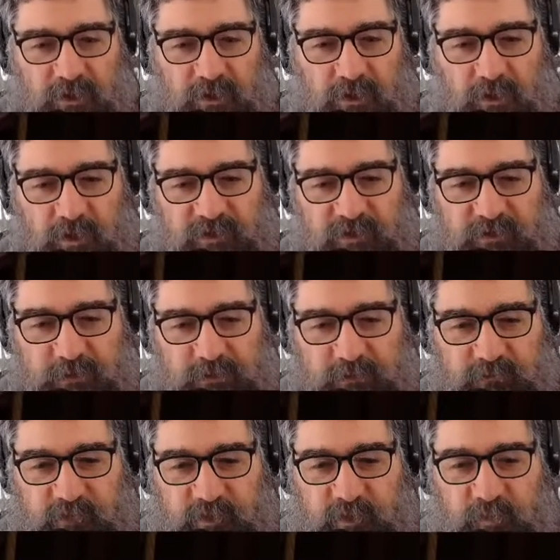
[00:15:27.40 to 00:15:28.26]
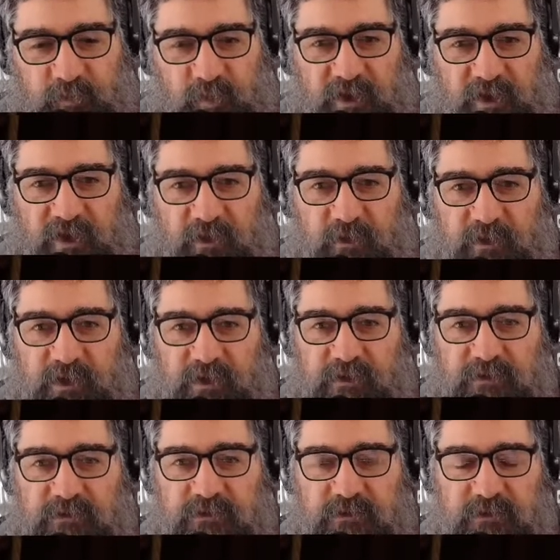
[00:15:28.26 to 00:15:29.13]
I used to live in the Bay
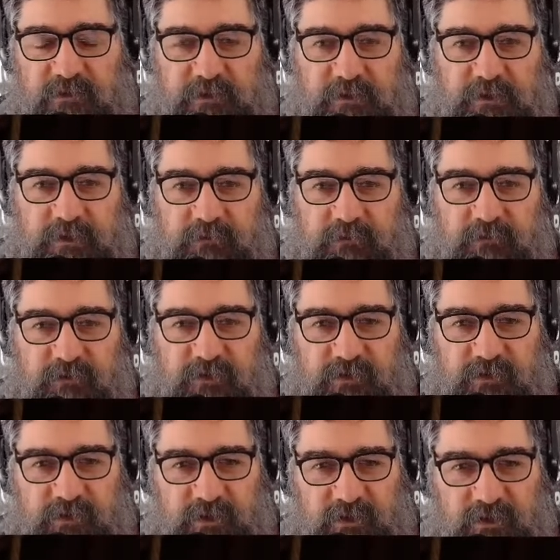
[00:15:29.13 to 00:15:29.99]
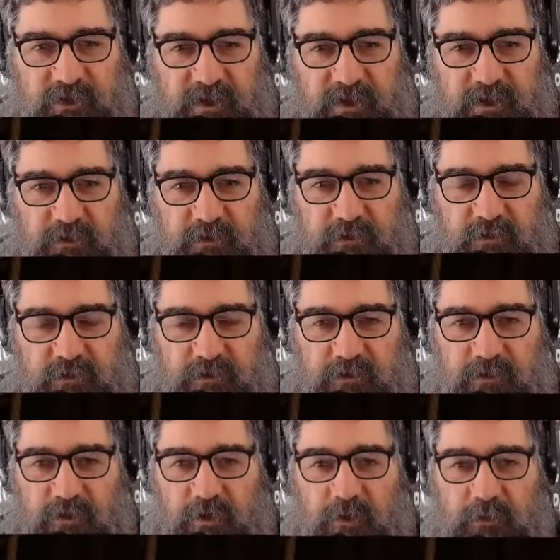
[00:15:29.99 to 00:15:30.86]
Area. I lived
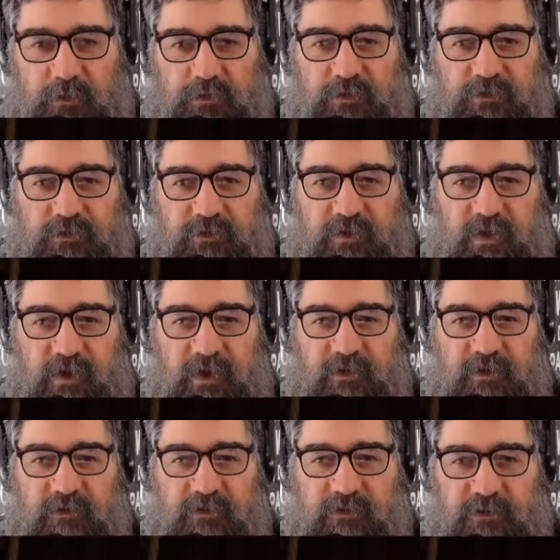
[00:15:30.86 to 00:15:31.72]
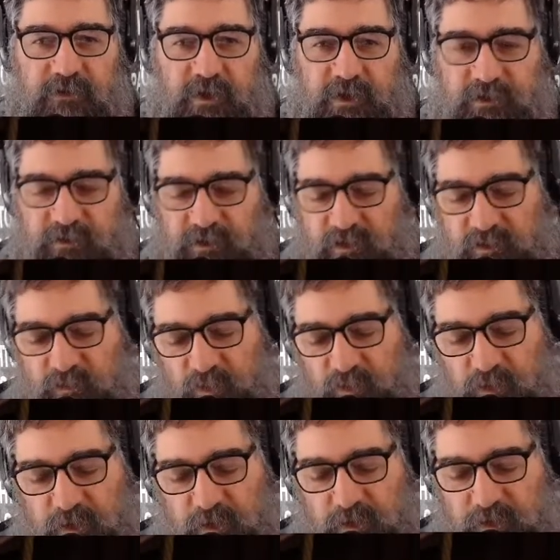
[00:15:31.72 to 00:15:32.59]
in Oakland and later
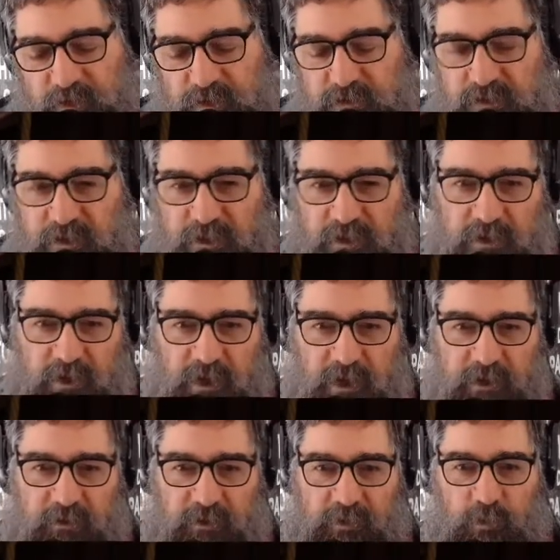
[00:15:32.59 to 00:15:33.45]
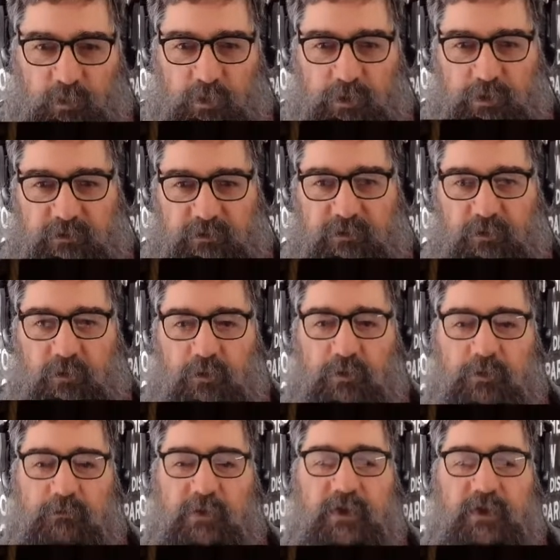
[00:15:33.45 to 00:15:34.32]
Berkeley, and I worked
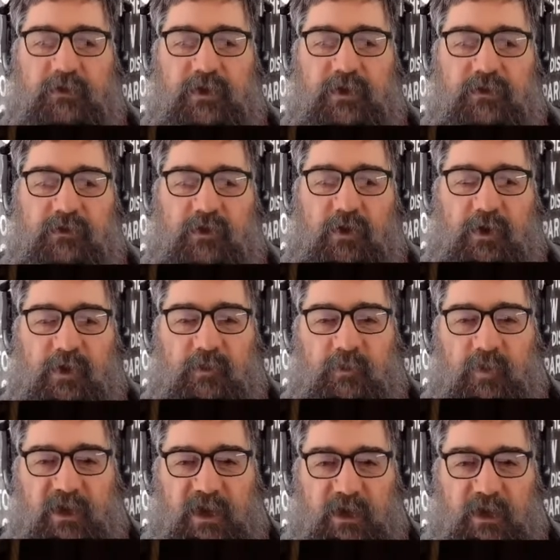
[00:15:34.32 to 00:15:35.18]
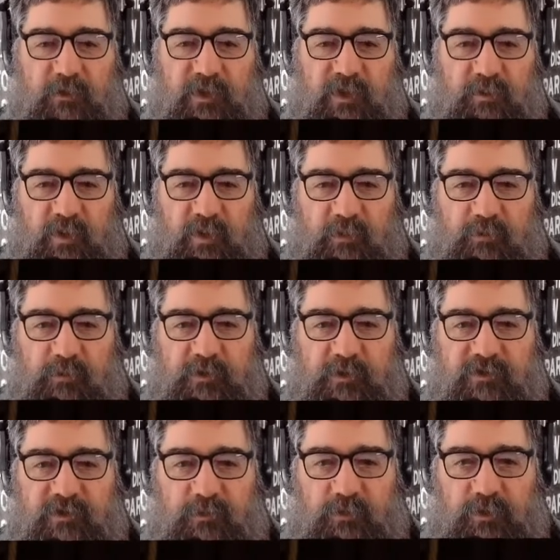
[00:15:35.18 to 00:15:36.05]
all around the entire Bay Area, but
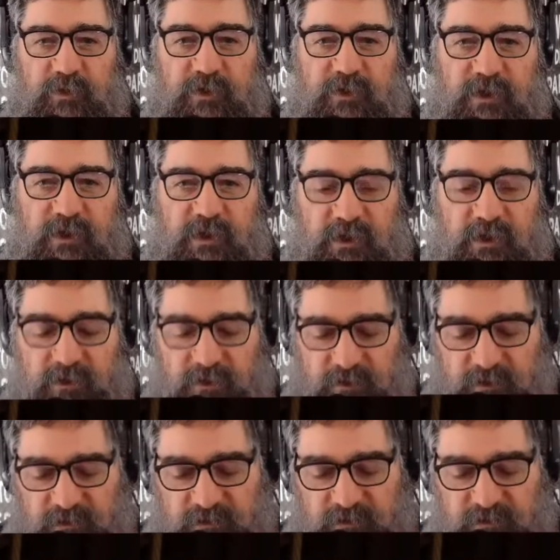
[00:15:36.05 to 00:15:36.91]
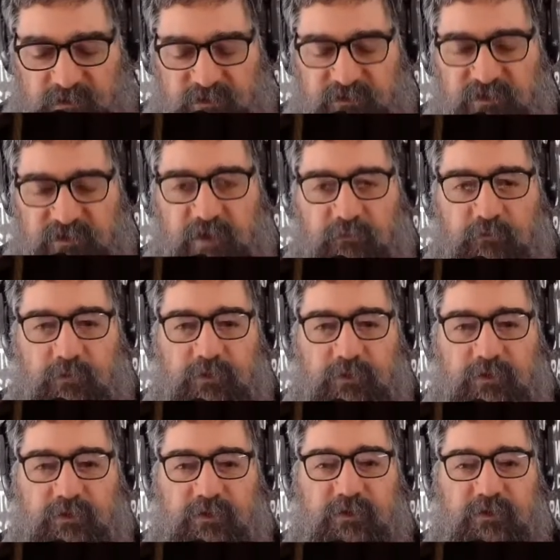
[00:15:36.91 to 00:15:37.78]
principally in San
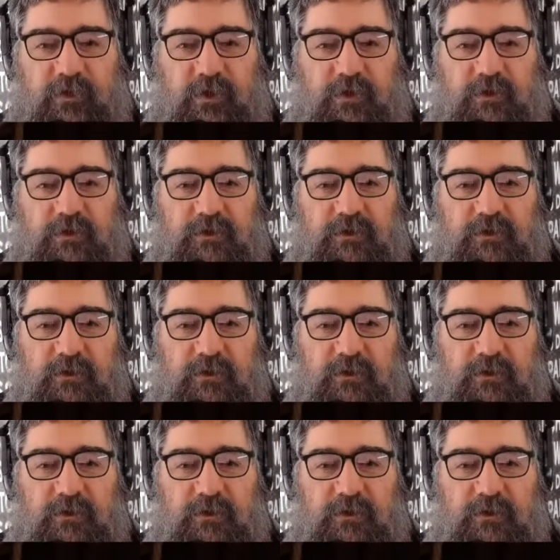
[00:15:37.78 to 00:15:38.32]
Francisco.